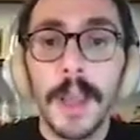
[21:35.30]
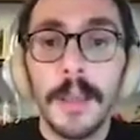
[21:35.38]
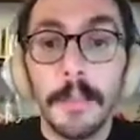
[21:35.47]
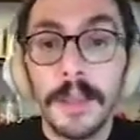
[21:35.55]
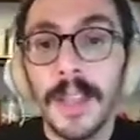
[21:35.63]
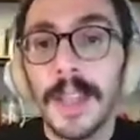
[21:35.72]

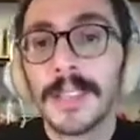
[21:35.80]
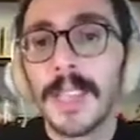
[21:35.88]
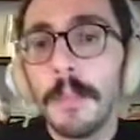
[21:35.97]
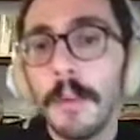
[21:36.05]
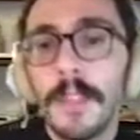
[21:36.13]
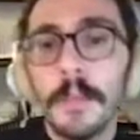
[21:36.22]
but that
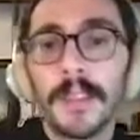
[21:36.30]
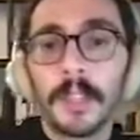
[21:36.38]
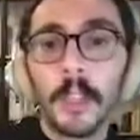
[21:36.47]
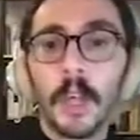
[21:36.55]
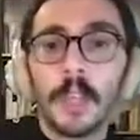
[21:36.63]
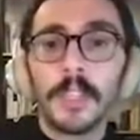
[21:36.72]
some of the
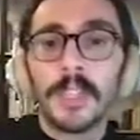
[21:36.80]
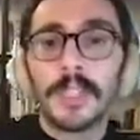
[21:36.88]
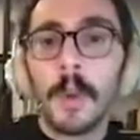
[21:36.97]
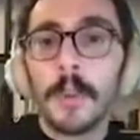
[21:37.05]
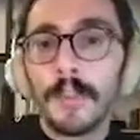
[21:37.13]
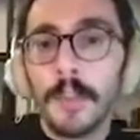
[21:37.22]
methodologies that
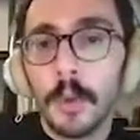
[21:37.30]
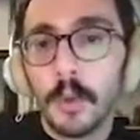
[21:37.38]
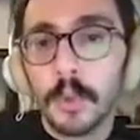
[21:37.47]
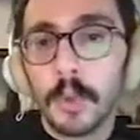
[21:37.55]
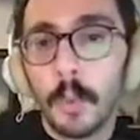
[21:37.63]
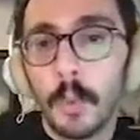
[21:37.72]
we've
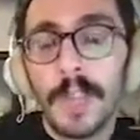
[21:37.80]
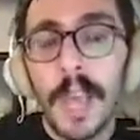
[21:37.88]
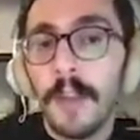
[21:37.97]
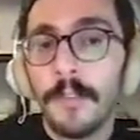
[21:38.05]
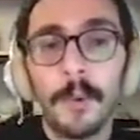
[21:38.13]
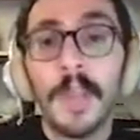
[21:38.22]
used will
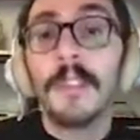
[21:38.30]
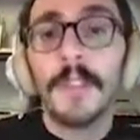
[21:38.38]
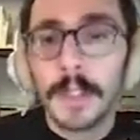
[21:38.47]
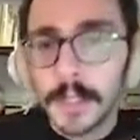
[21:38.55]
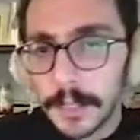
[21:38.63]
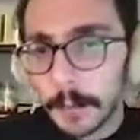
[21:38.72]
have
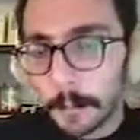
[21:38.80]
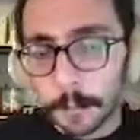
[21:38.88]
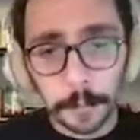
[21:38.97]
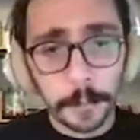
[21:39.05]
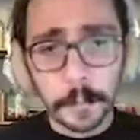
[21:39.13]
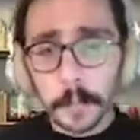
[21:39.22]
relevance
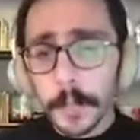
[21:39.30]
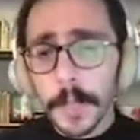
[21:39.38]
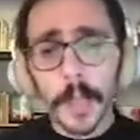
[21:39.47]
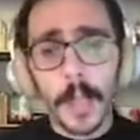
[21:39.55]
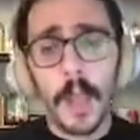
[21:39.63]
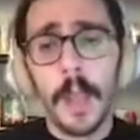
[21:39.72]

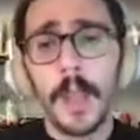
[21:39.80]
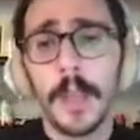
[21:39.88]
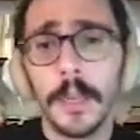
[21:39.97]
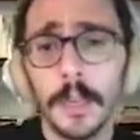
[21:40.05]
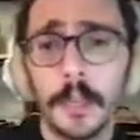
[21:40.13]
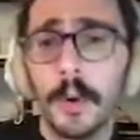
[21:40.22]

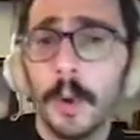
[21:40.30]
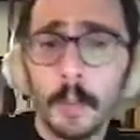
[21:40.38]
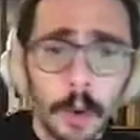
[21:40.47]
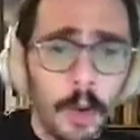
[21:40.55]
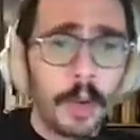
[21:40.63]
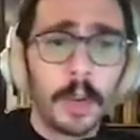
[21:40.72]
to our
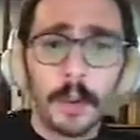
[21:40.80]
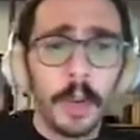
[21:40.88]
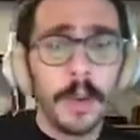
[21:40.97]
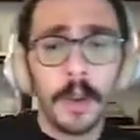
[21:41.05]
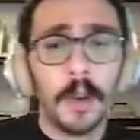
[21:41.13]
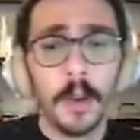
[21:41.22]
work
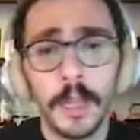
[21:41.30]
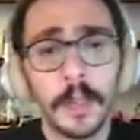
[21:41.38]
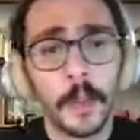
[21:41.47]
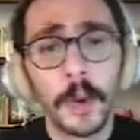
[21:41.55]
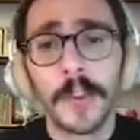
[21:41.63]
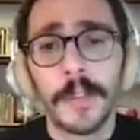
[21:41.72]
and the
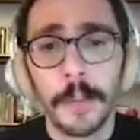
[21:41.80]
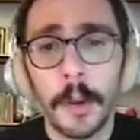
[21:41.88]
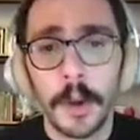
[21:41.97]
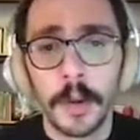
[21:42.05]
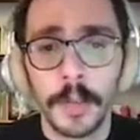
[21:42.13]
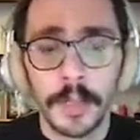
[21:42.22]
work of our
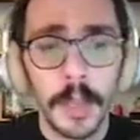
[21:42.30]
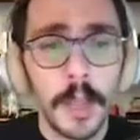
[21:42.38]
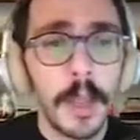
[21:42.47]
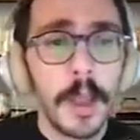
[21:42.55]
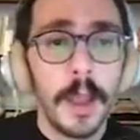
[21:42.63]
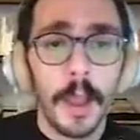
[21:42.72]
partners,
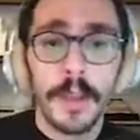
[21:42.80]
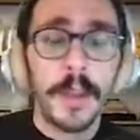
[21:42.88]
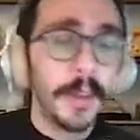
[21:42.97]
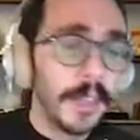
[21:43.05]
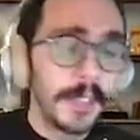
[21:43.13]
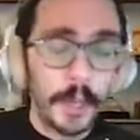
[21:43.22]
and not
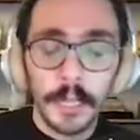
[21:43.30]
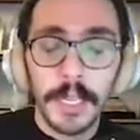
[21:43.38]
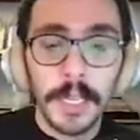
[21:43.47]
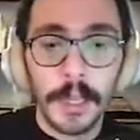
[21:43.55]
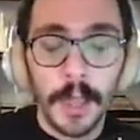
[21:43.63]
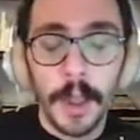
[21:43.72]

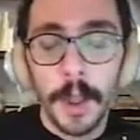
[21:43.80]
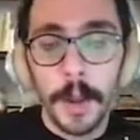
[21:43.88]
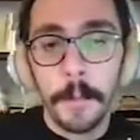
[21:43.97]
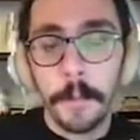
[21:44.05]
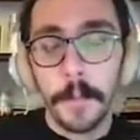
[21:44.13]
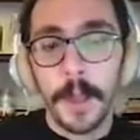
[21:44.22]
necessarily
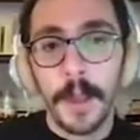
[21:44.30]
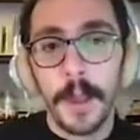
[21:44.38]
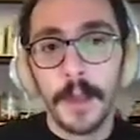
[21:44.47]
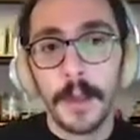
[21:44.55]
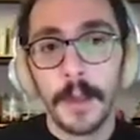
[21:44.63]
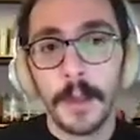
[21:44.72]

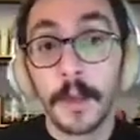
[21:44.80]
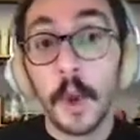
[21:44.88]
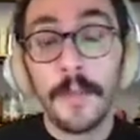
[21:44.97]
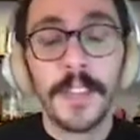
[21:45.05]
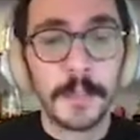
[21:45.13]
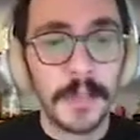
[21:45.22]

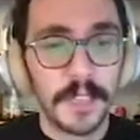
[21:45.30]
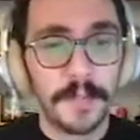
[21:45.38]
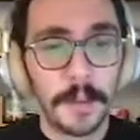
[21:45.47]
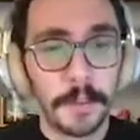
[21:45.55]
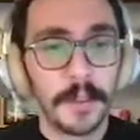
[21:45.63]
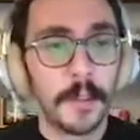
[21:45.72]

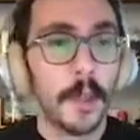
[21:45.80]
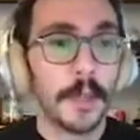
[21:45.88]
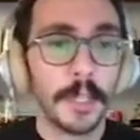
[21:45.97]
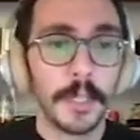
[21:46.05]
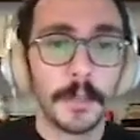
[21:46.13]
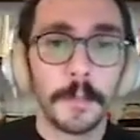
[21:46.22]
COVID-specific
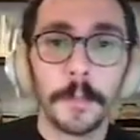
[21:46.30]
methodologies.